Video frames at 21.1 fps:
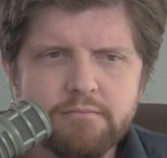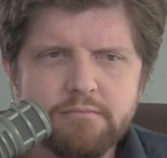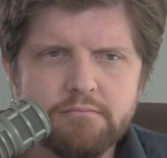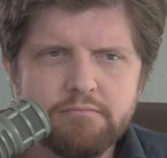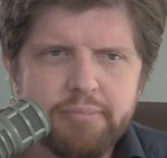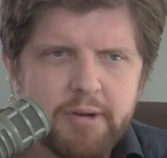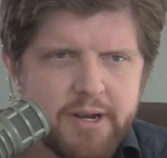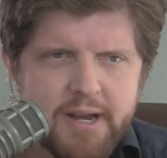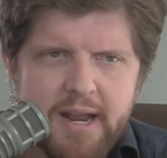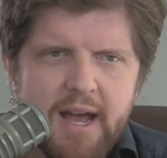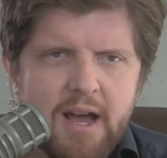
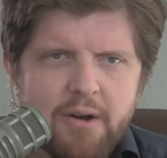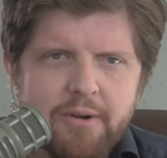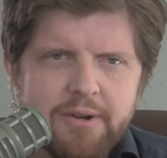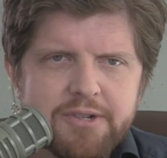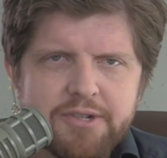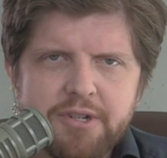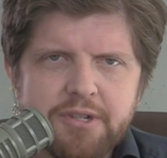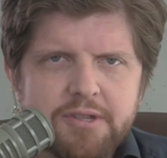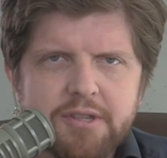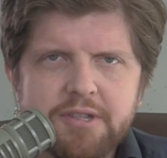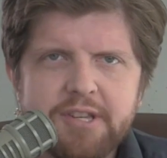But now it's
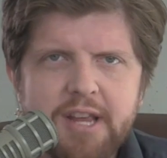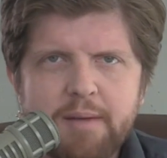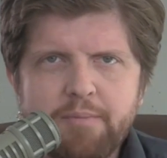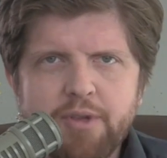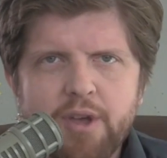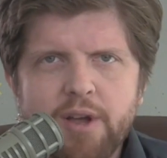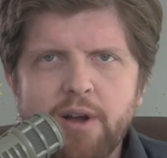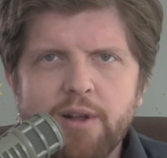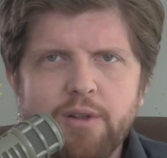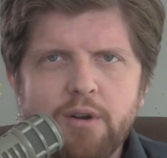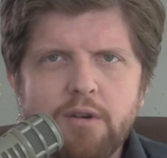just the same
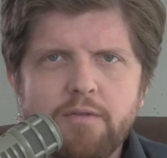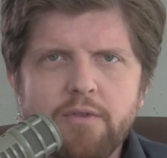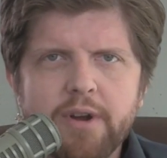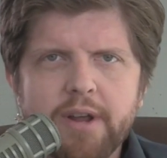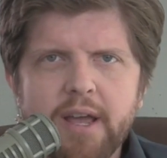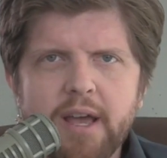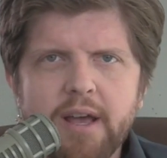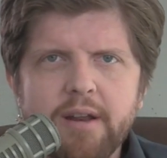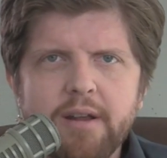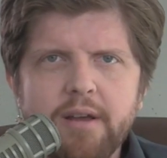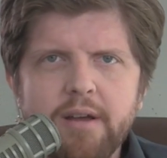thing all over
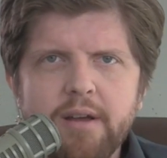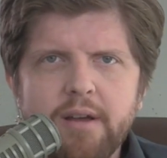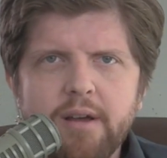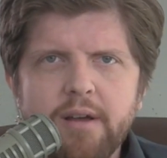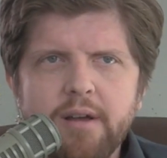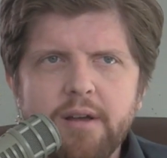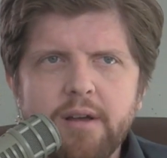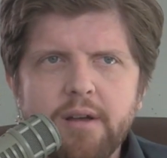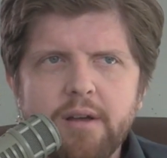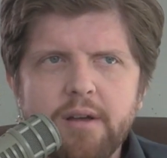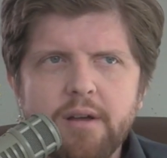again.
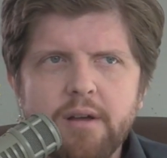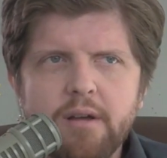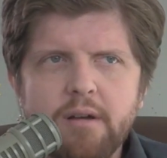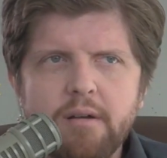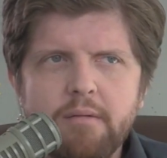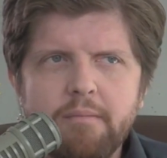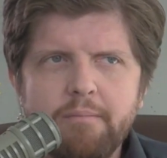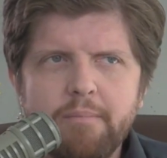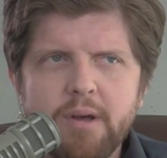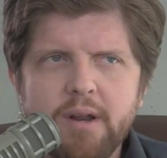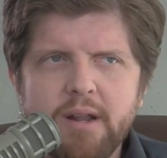
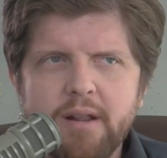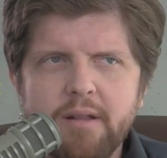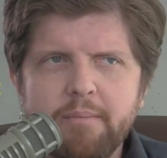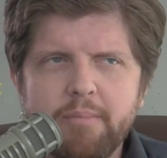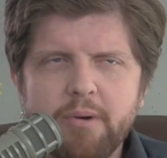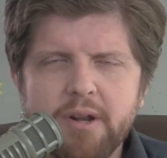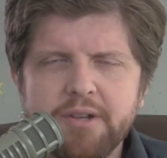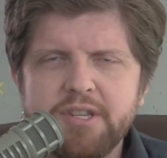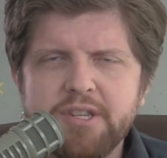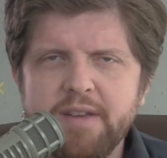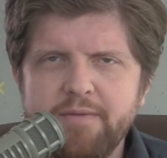But
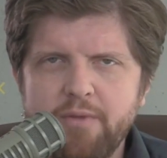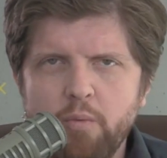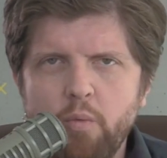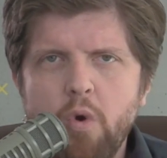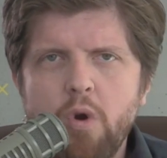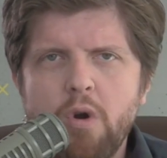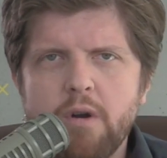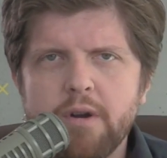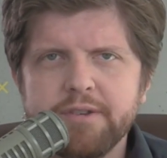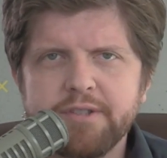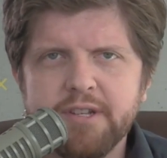but it's even
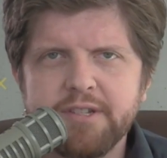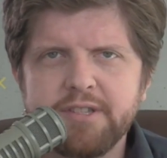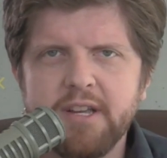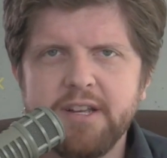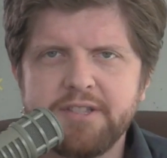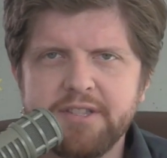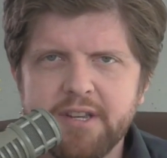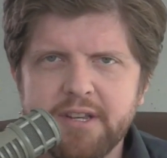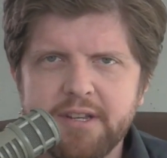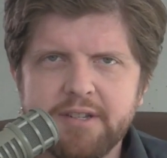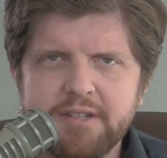worse. It's
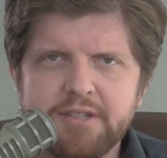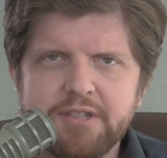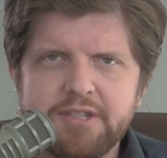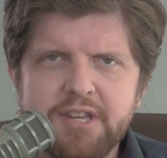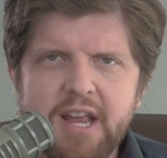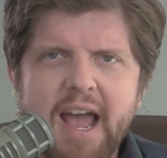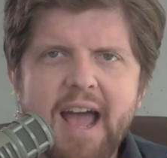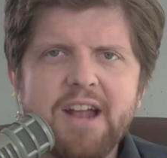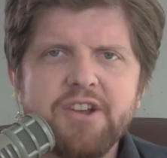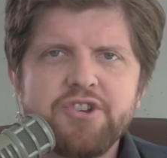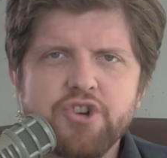it's
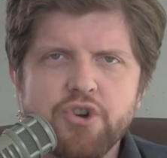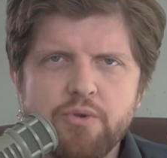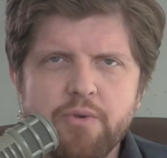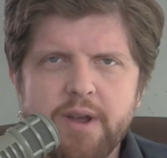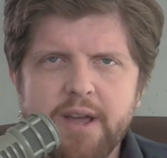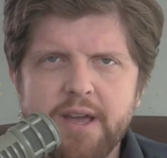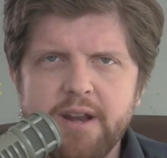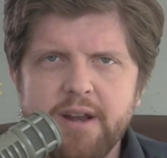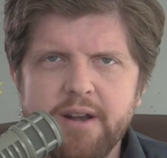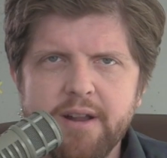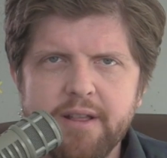
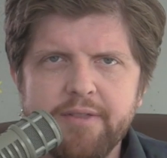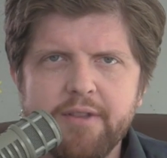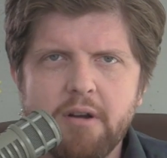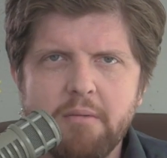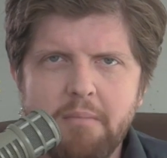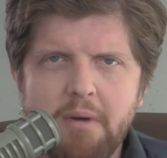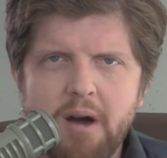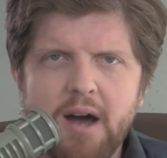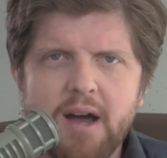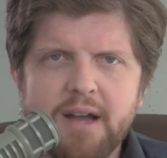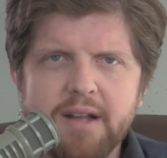exaggerated in their
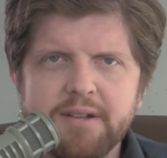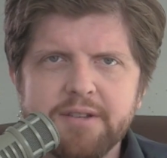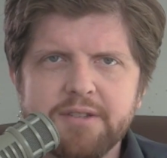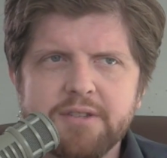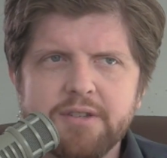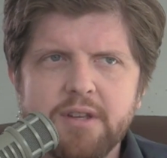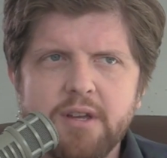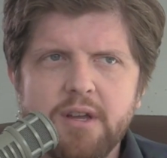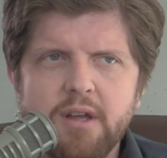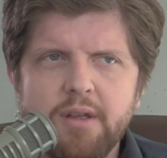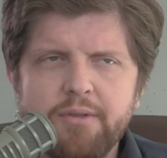minds
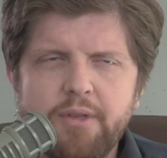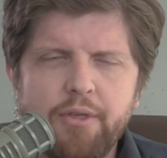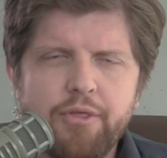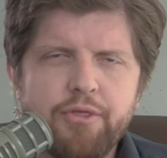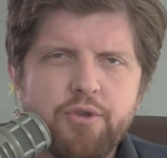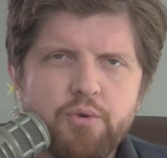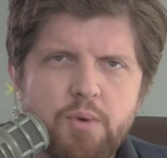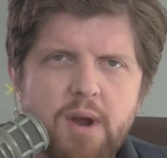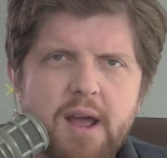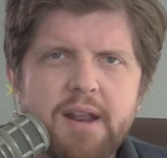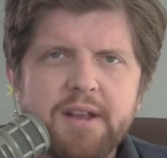the
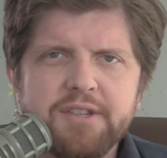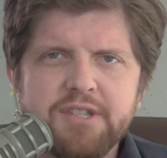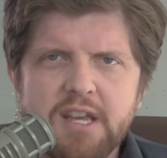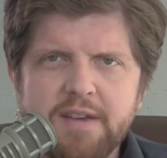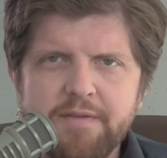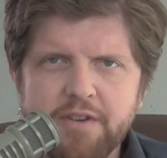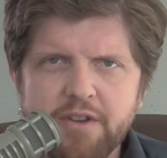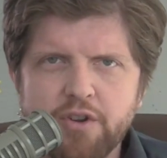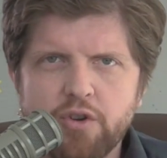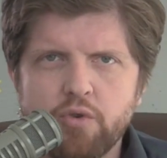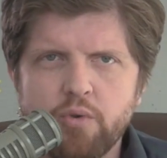threat is
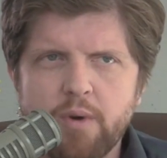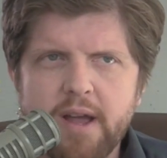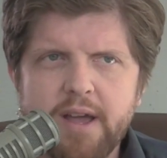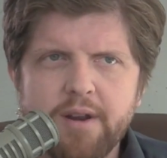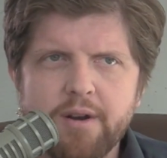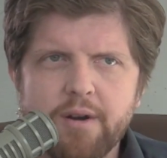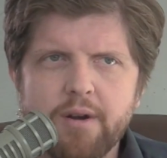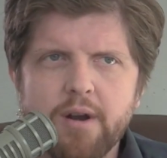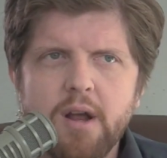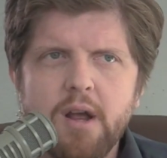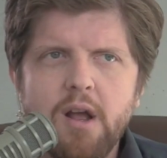even
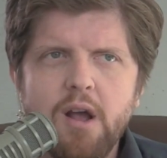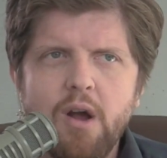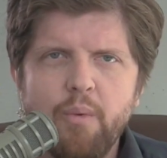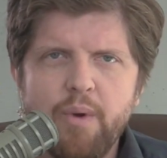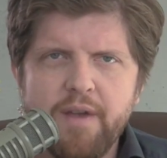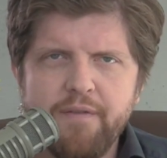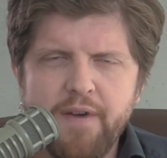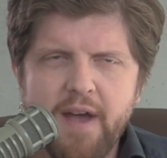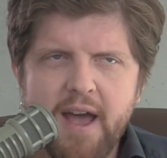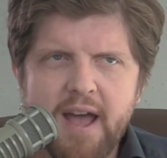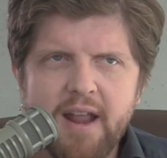greater.
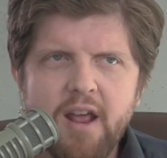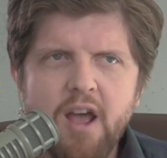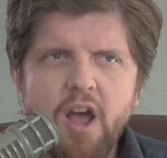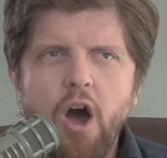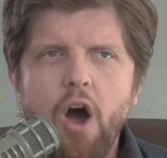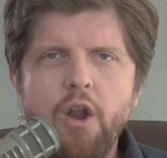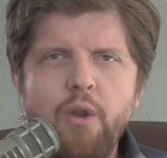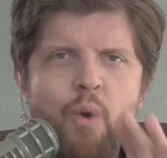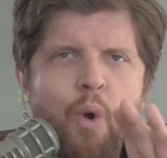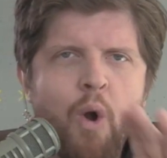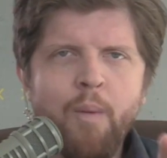We've had a
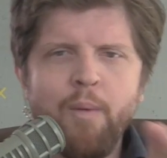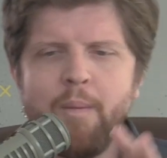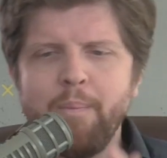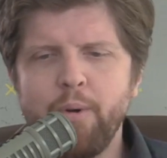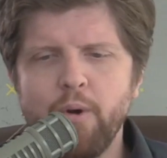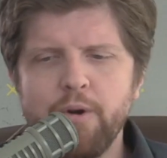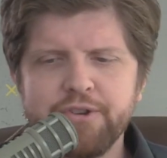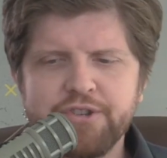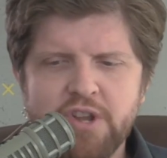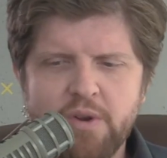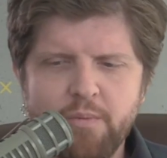normal
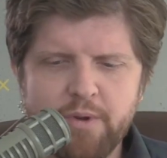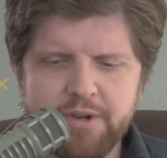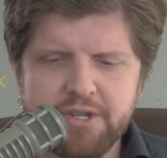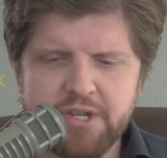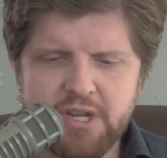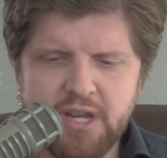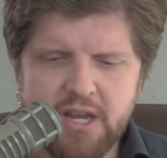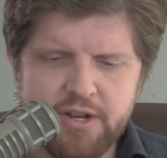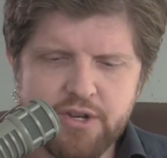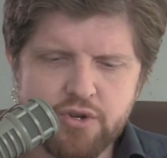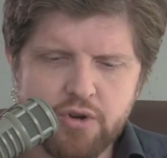person would
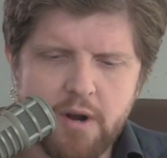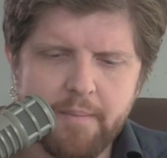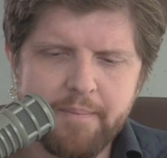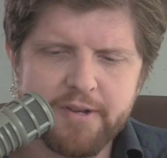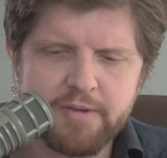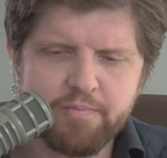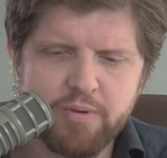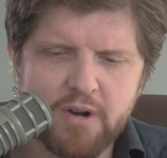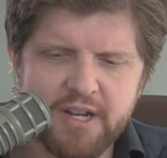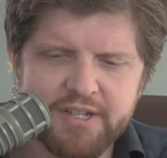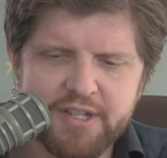see Trump is
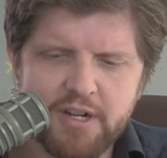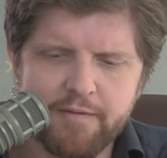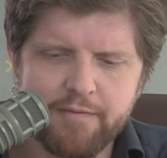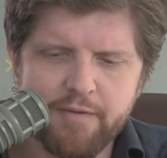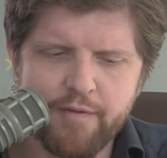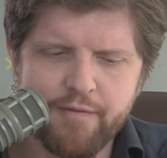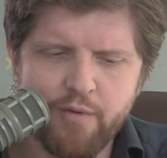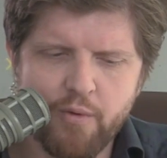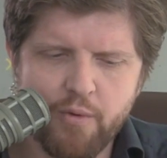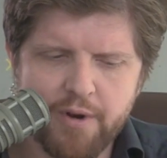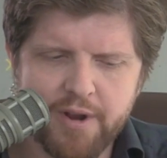president for
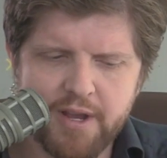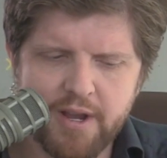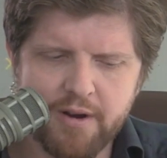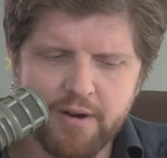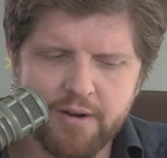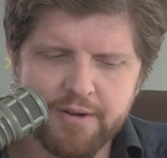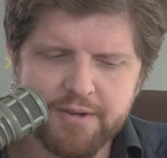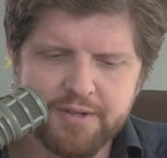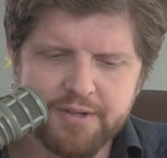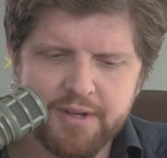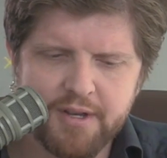four
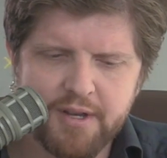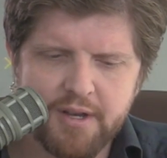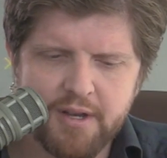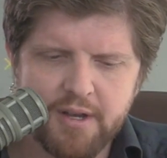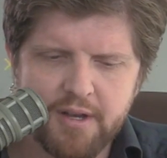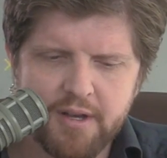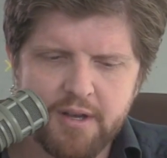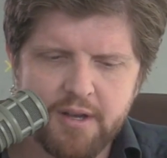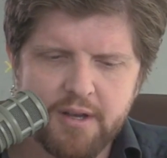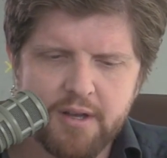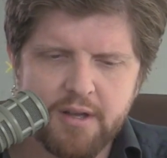years.
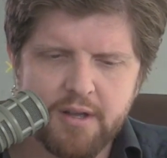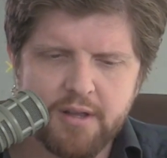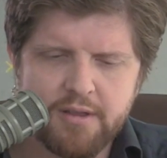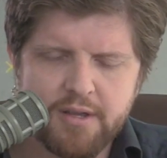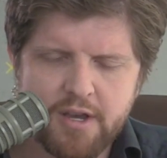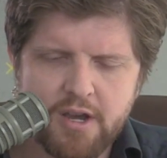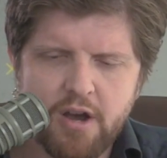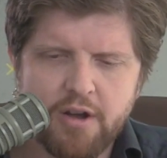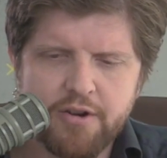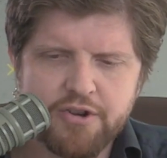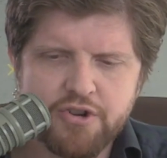The
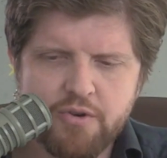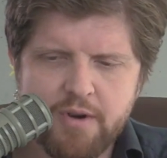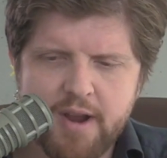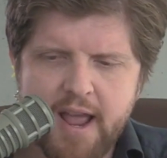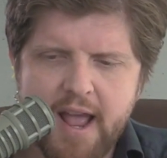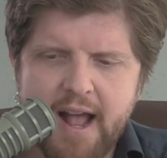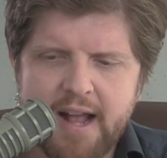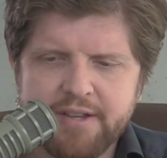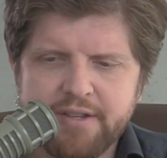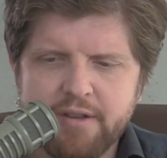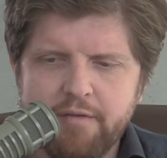country
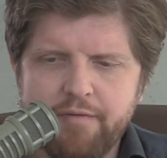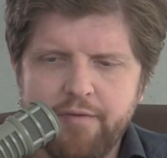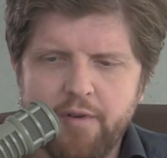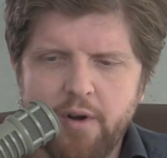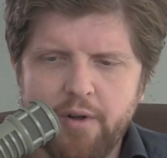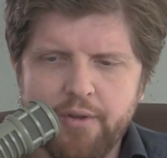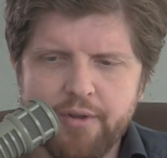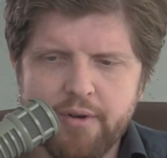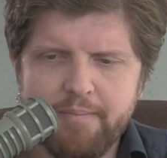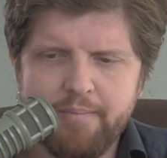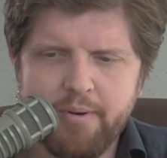hasn't
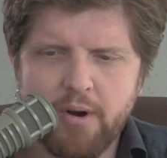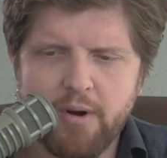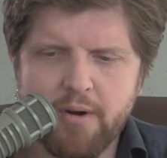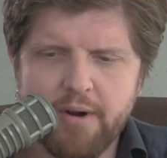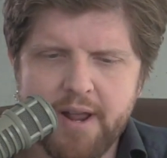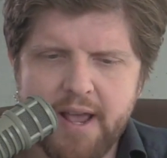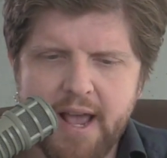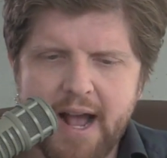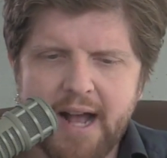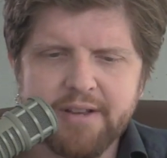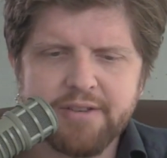fallen apart,
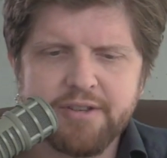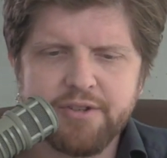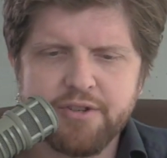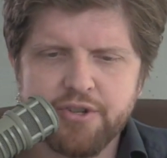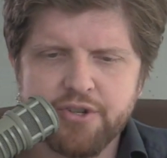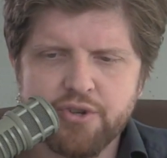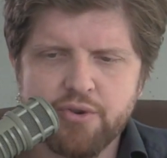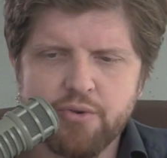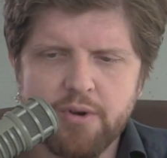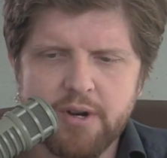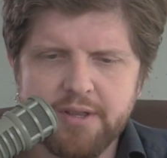he hasn't
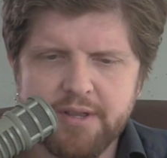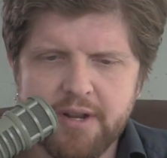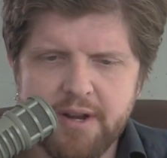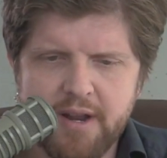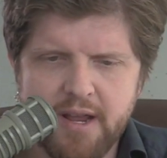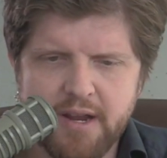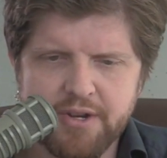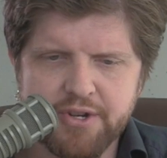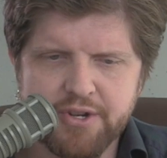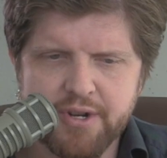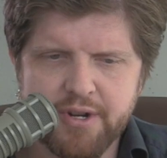destroyed the
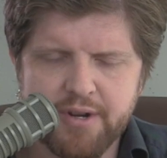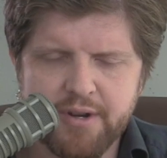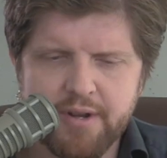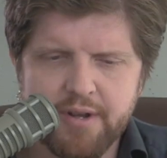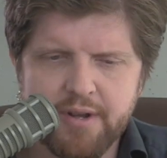nation.